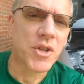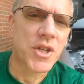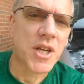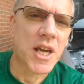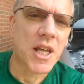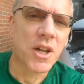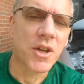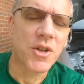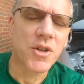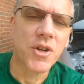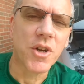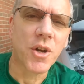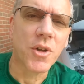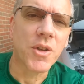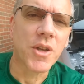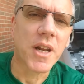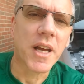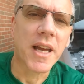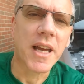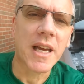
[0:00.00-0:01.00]
the channel, you
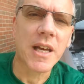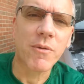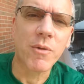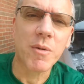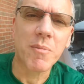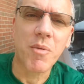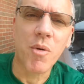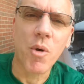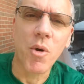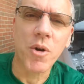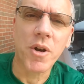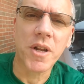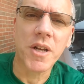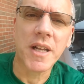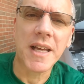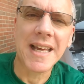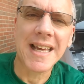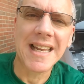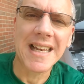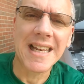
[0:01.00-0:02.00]
know that I had
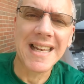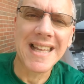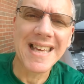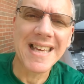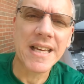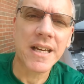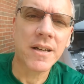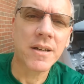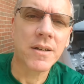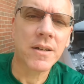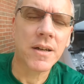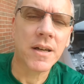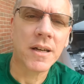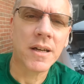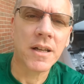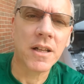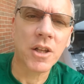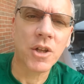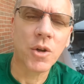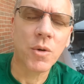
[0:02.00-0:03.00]
reported a leak
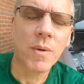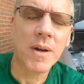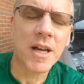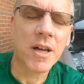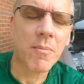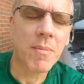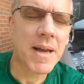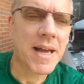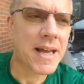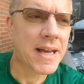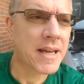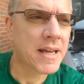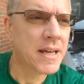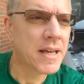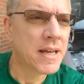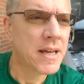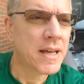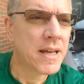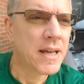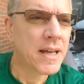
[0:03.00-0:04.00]
a little while back,
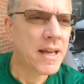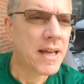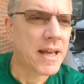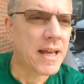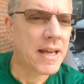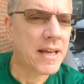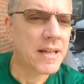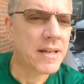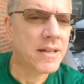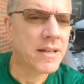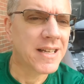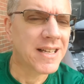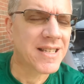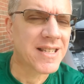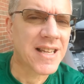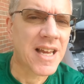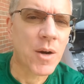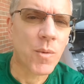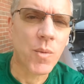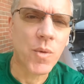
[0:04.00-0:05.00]
and
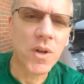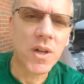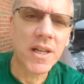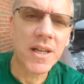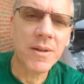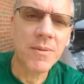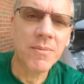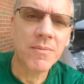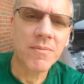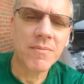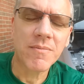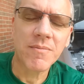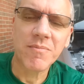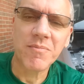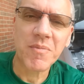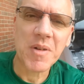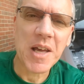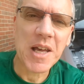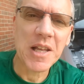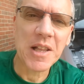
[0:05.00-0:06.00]
it's not really
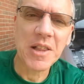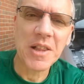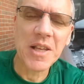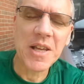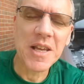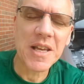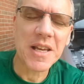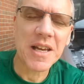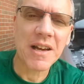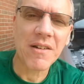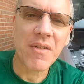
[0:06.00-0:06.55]
a leak.